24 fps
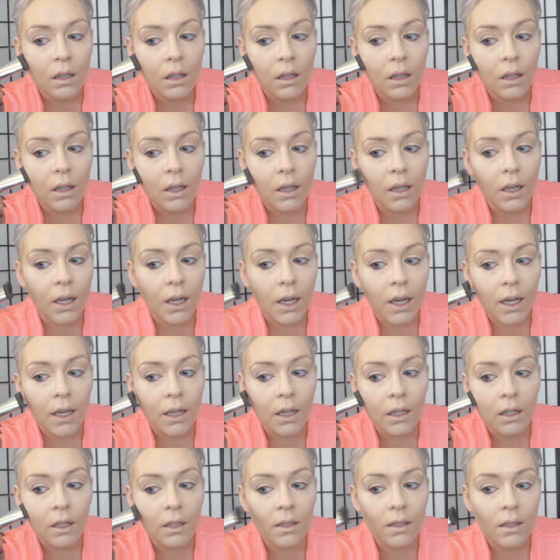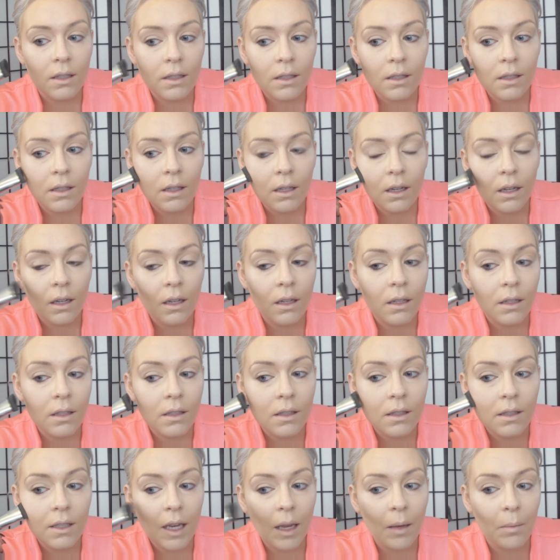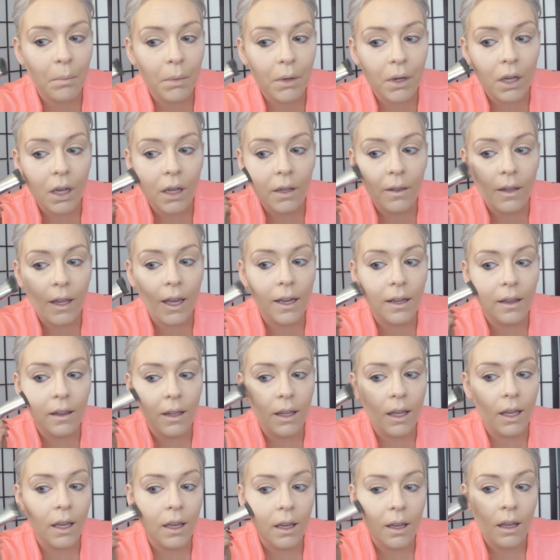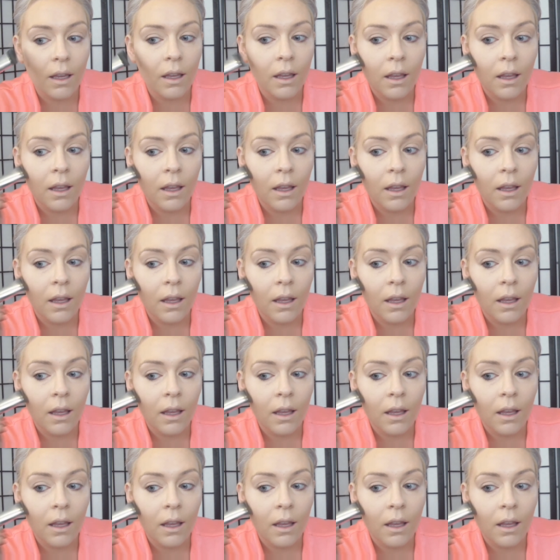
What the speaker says: And I kind of just stamp it on lightly